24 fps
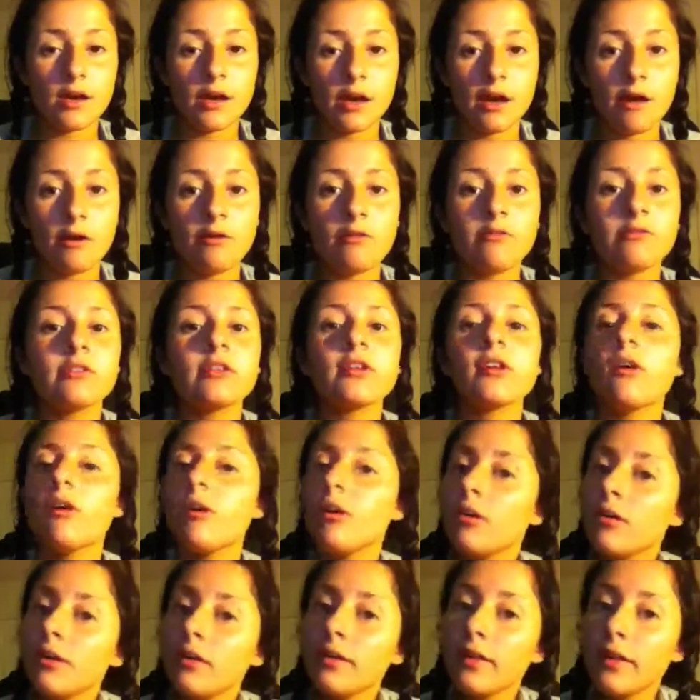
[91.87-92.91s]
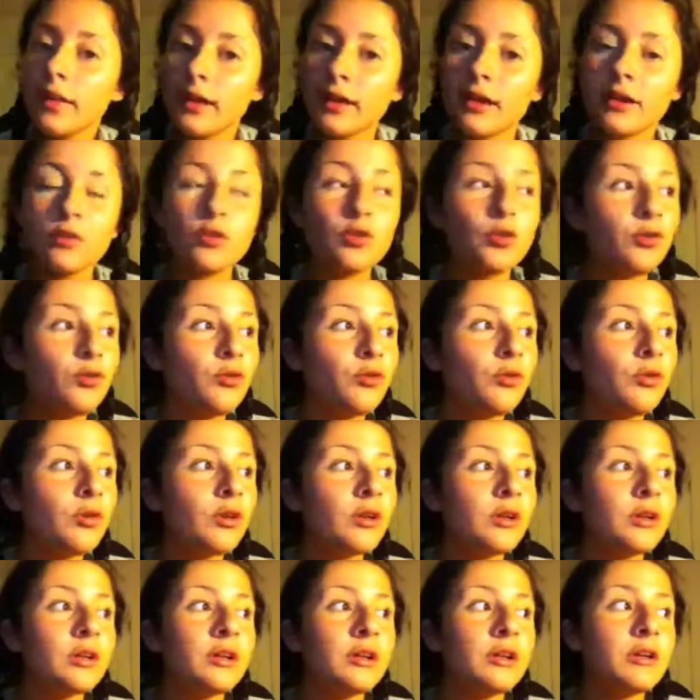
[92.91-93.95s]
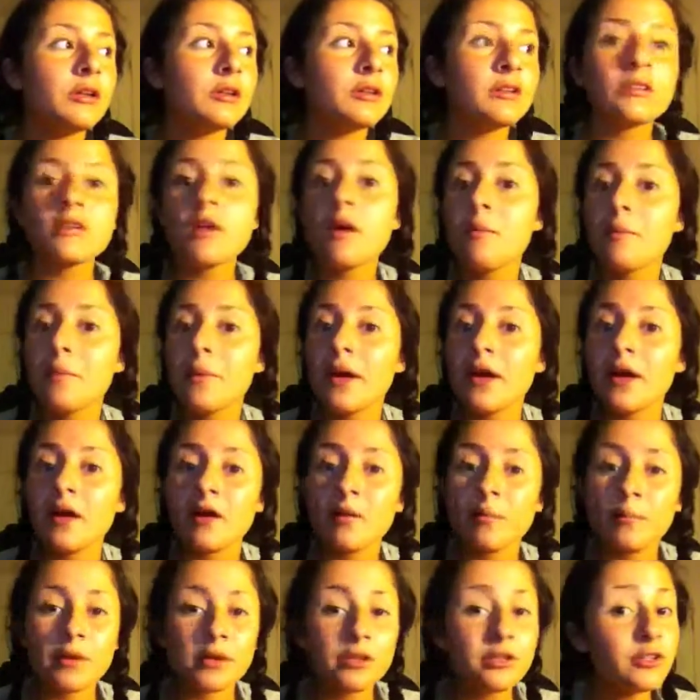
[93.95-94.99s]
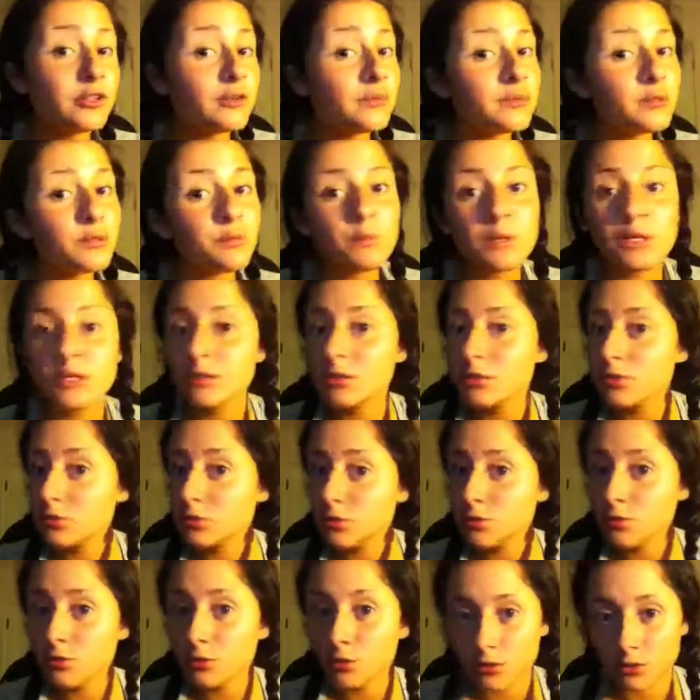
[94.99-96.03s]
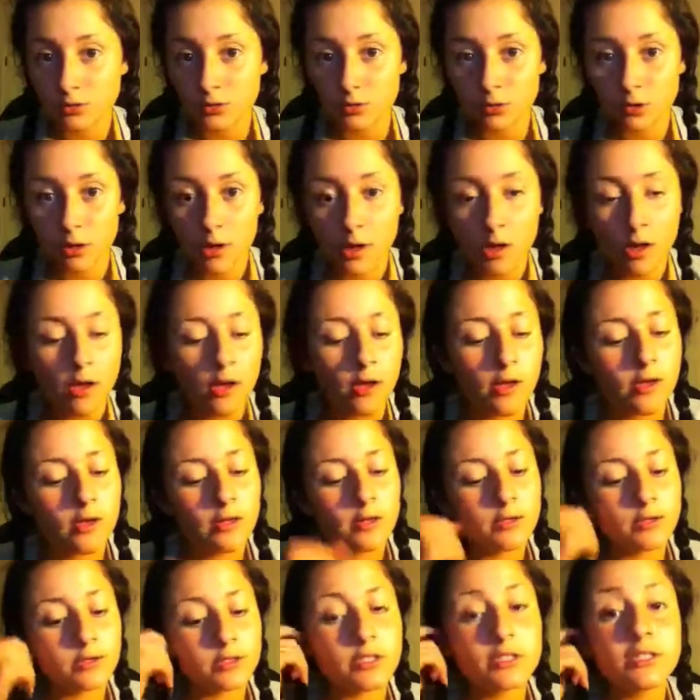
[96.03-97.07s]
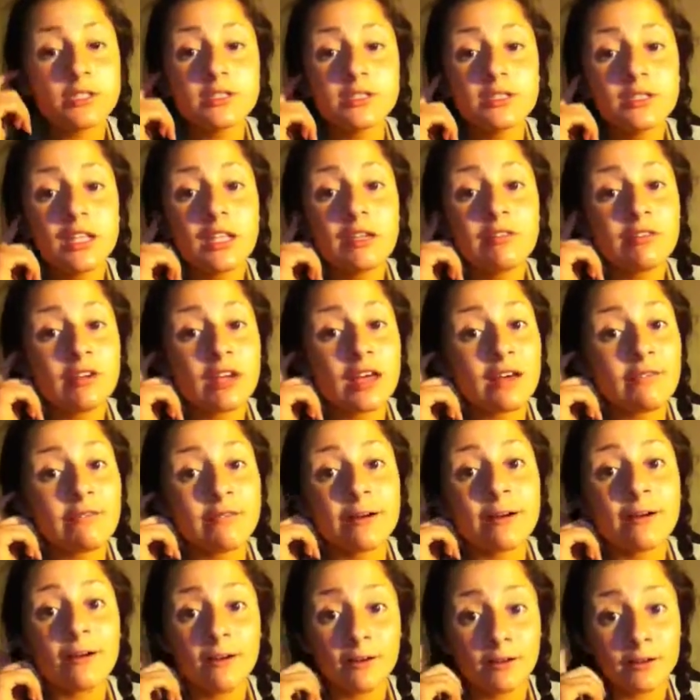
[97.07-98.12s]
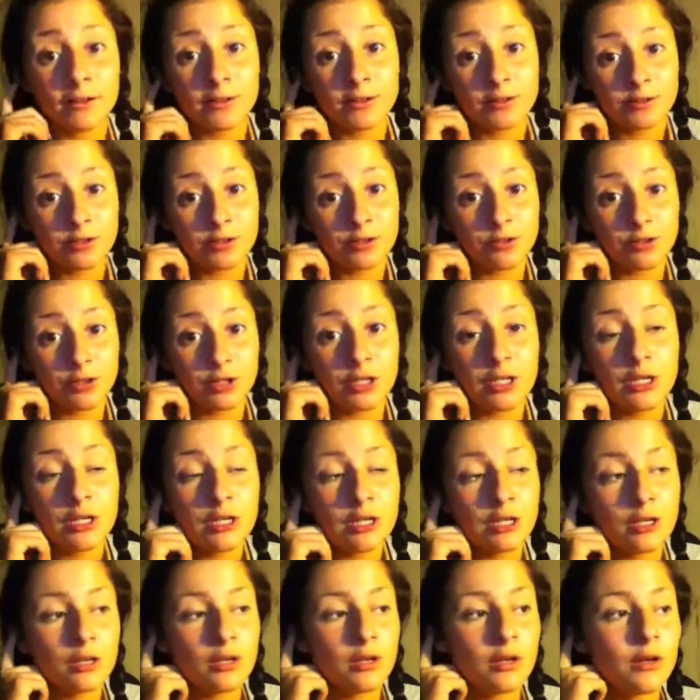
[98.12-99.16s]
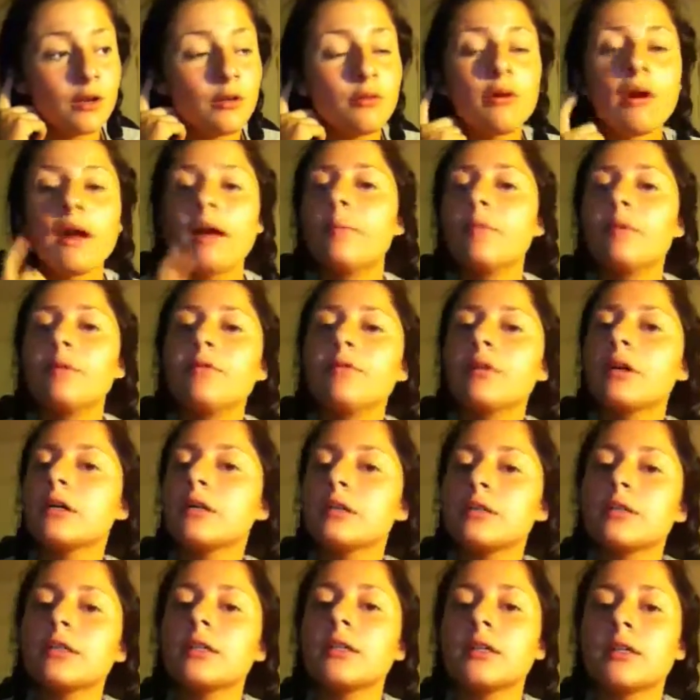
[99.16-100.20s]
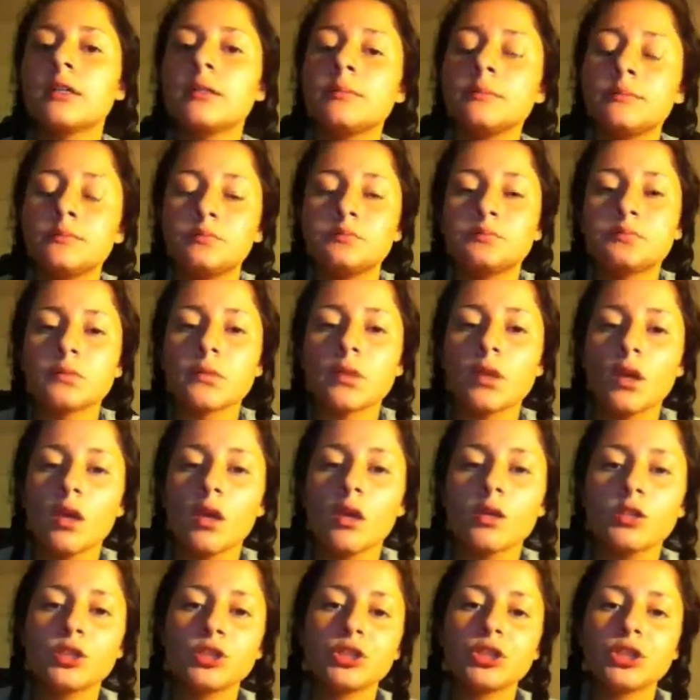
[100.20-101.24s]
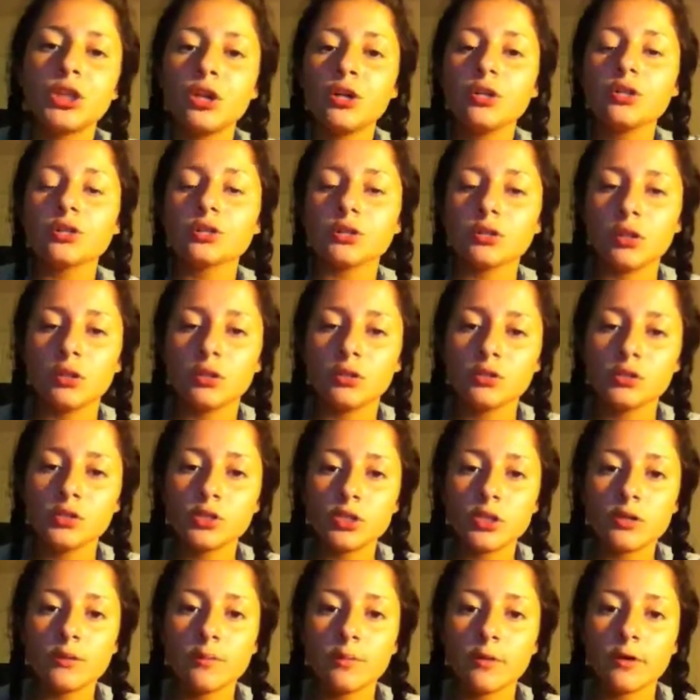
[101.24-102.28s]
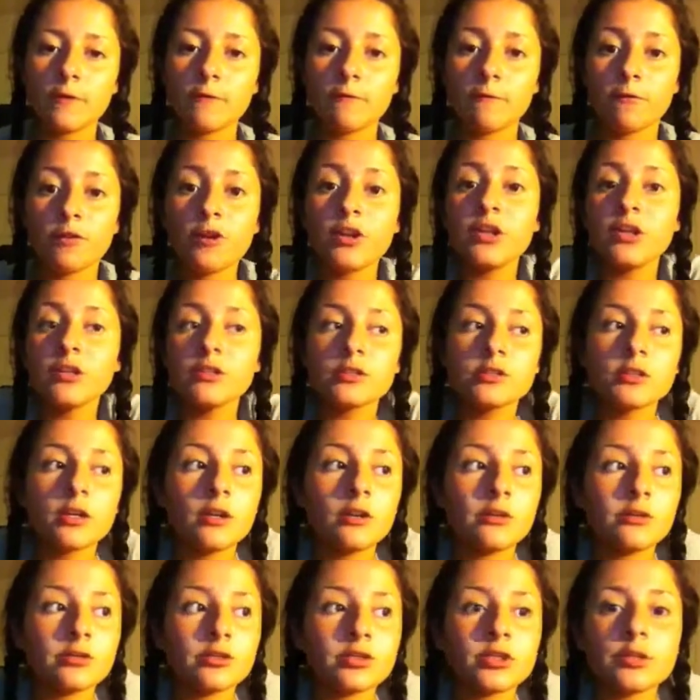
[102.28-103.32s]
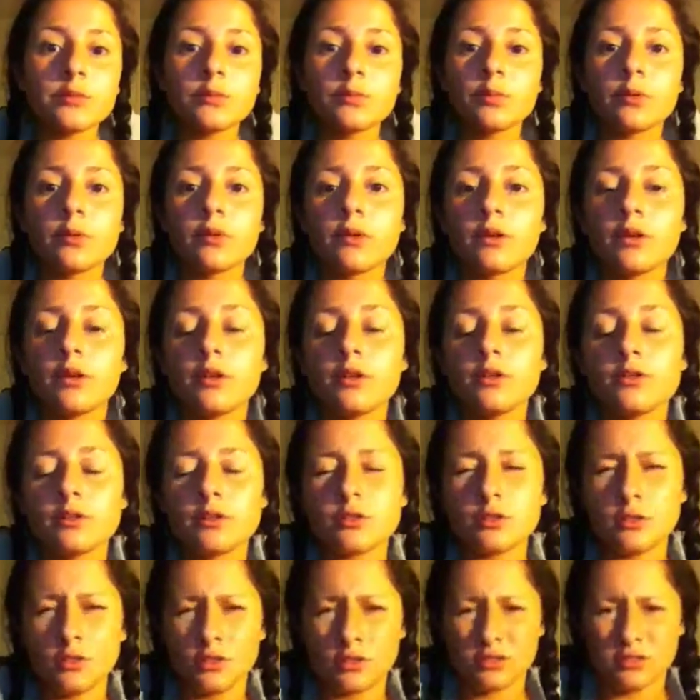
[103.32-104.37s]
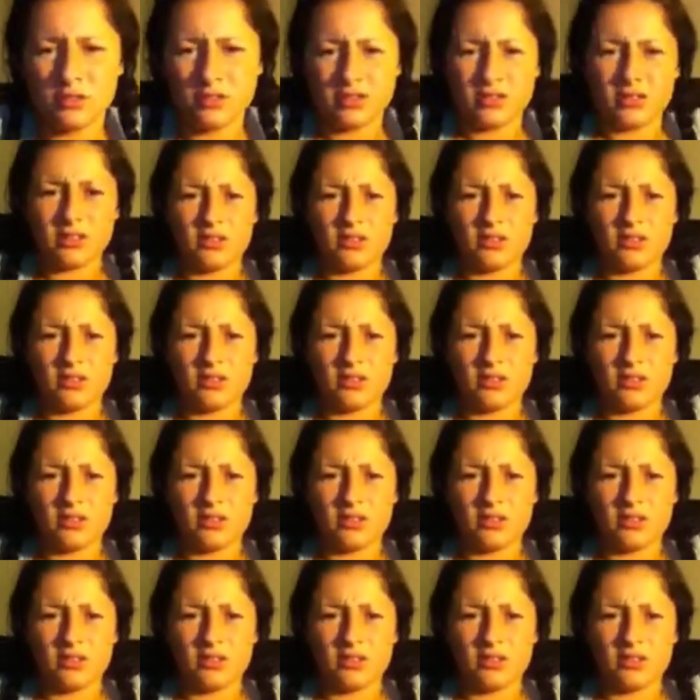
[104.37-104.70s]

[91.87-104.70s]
However, all that I do does not measure up to my sister Crystal. She doesn't even have a college degree. What happened was, um, she got a scholarship, a free scholarship to